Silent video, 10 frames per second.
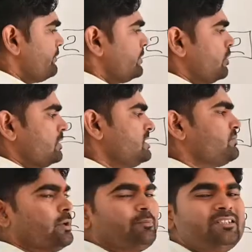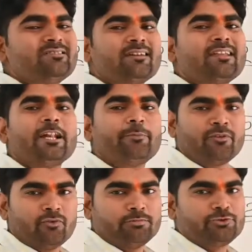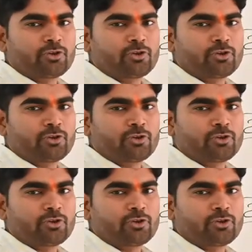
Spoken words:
with all these verbs. These are the helping verbs.